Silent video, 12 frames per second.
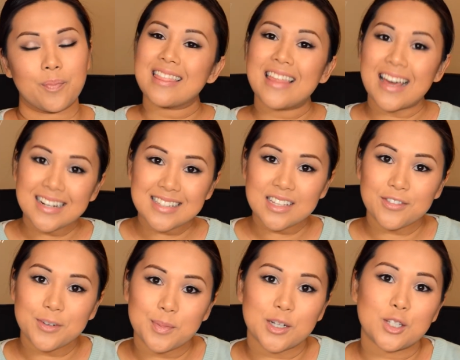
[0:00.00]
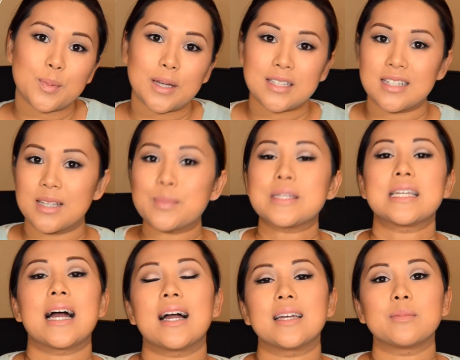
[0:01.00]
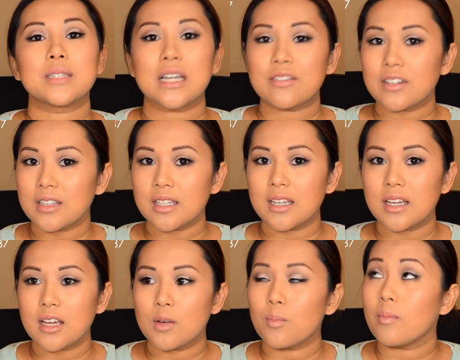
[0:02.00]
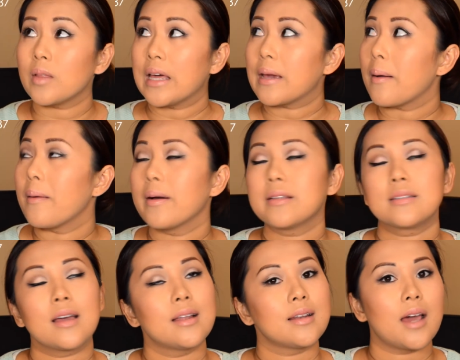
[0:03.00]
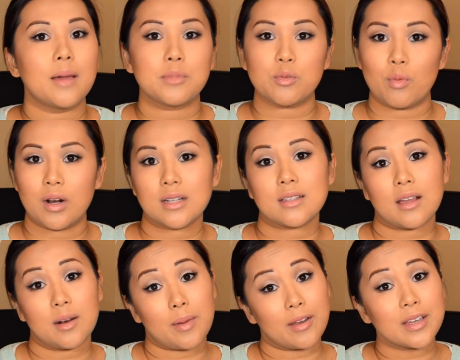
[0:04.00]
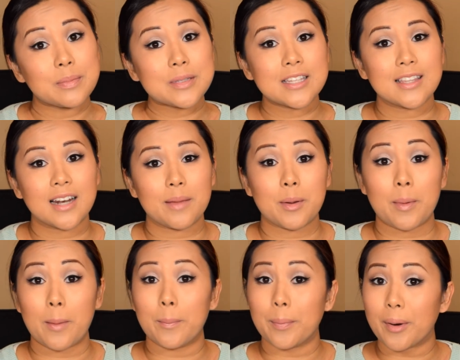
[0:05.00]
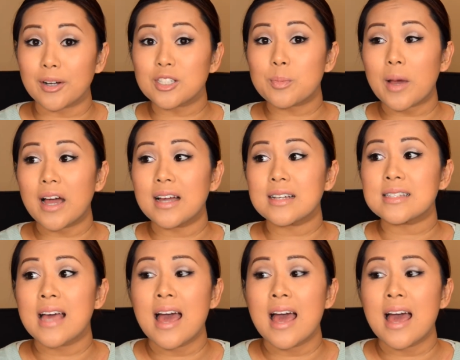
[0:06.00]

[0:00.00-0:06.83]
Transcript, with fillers: That is it for Birchbox and Ipsy. I am definitely like 10 times more excited about Ipsy than I am about Birchbox.